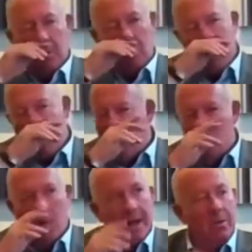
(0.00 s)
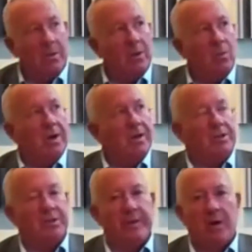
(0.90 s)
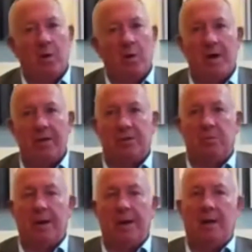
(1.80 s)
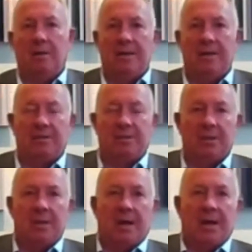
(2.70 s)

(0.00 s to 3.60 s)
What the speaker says: Where we weren't doing quite so well is,